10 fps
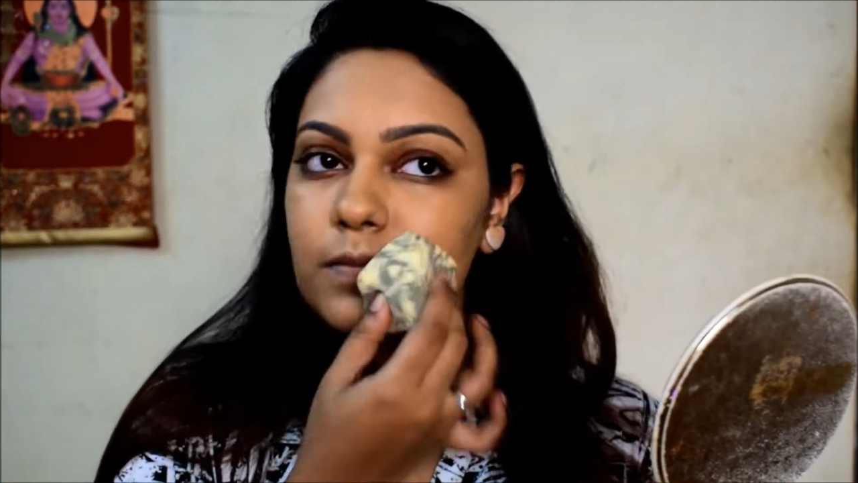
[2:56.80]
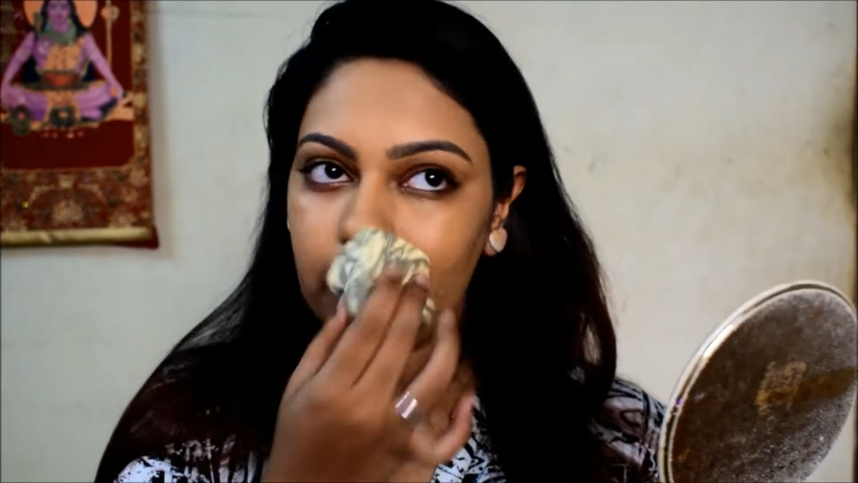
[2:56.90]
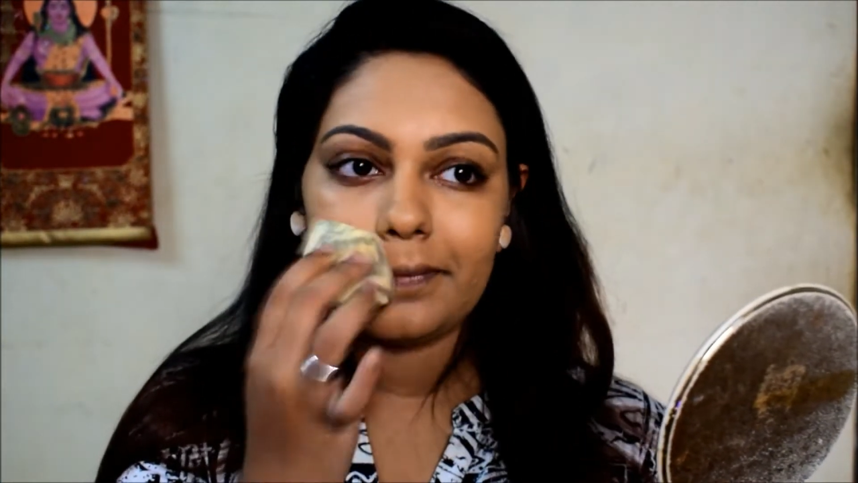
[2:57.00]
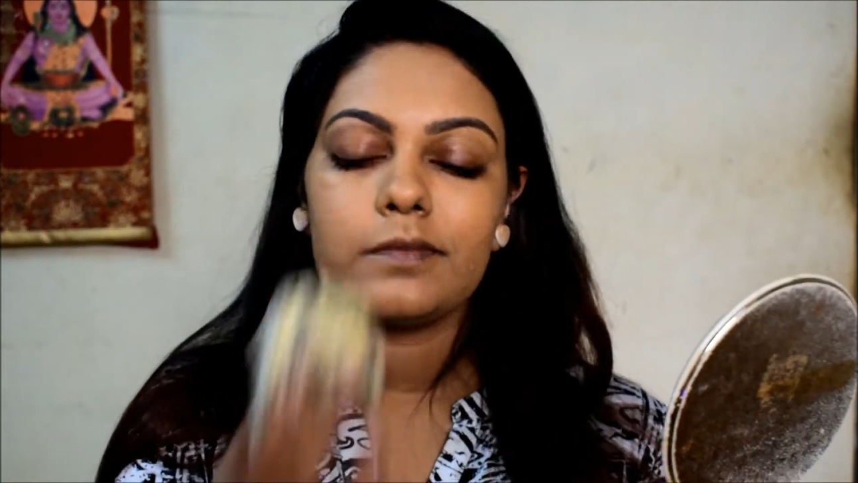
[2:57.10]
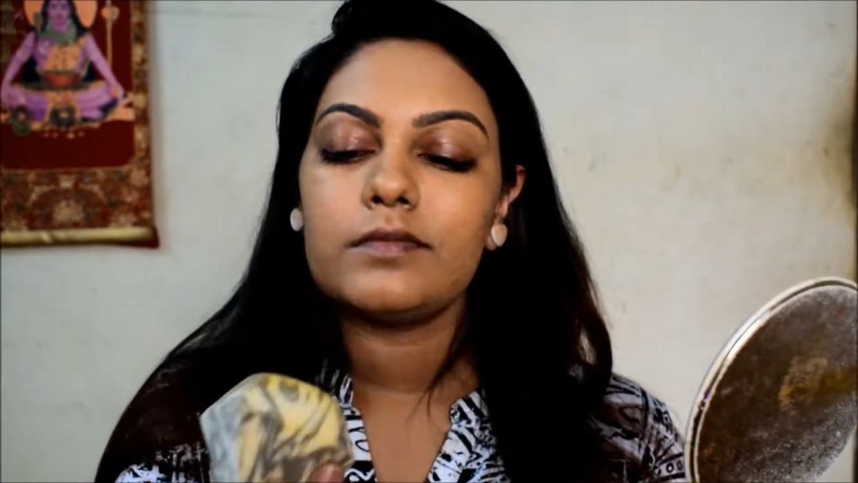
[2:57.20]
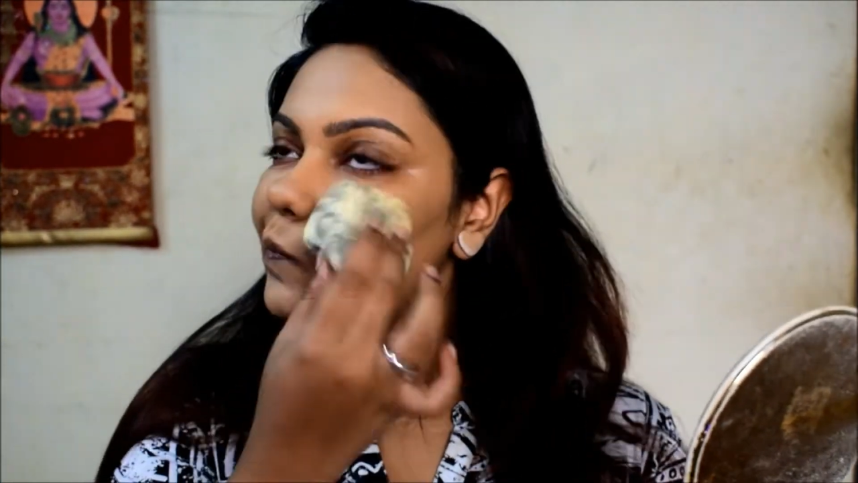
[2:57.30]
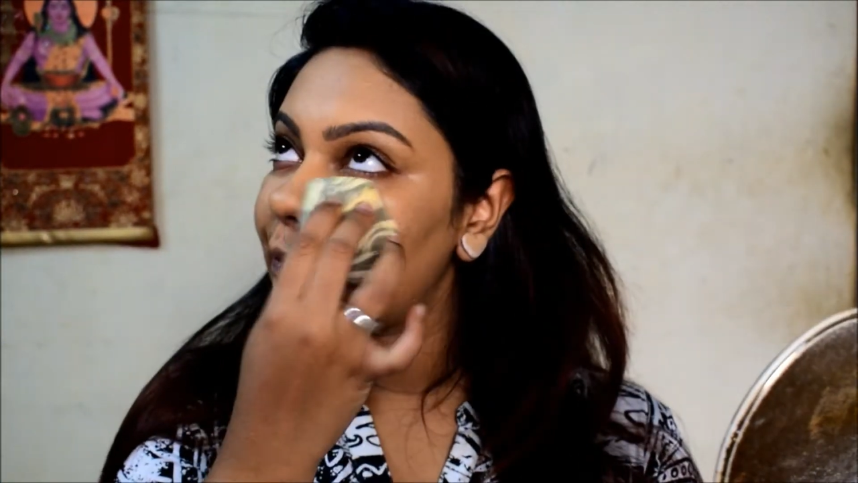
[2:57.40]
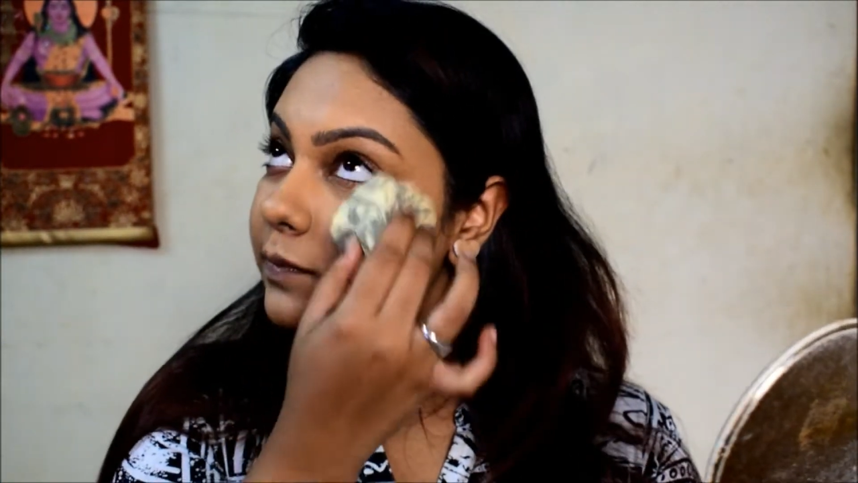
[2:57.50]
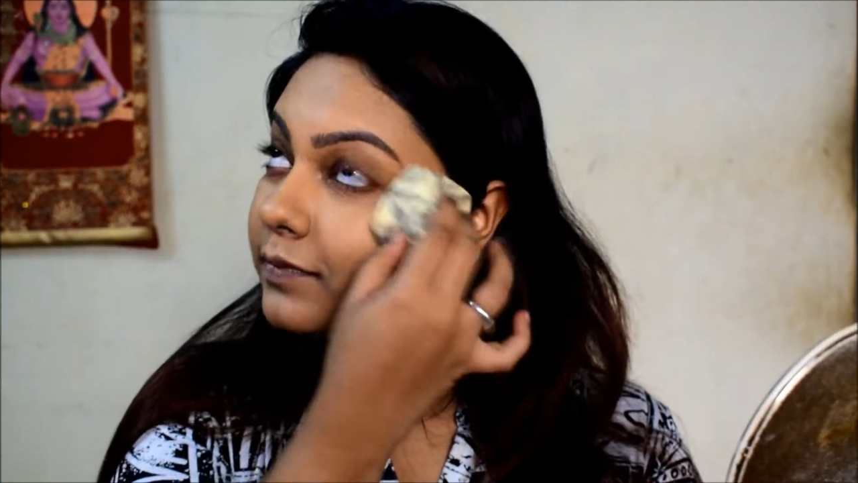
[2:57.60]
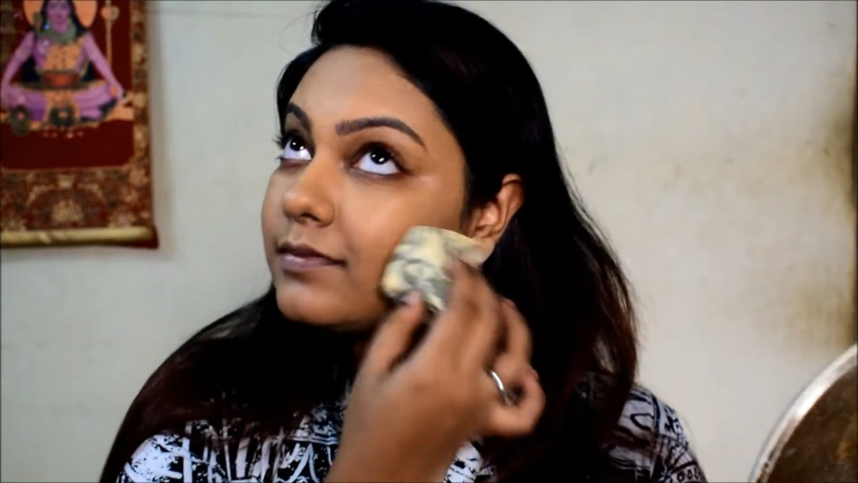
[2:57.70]
and
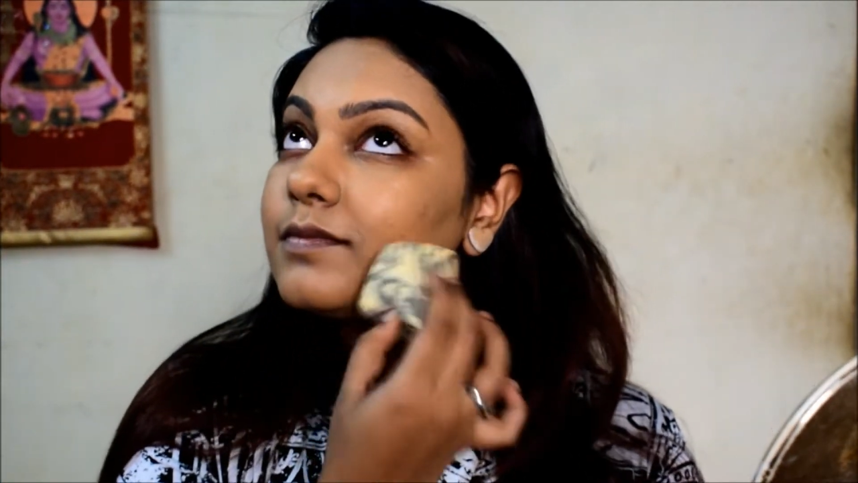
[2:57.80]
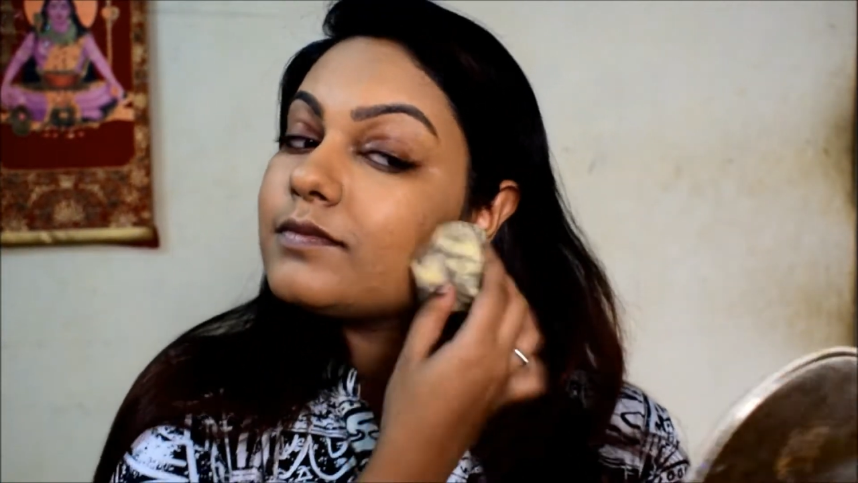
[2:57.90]
taking the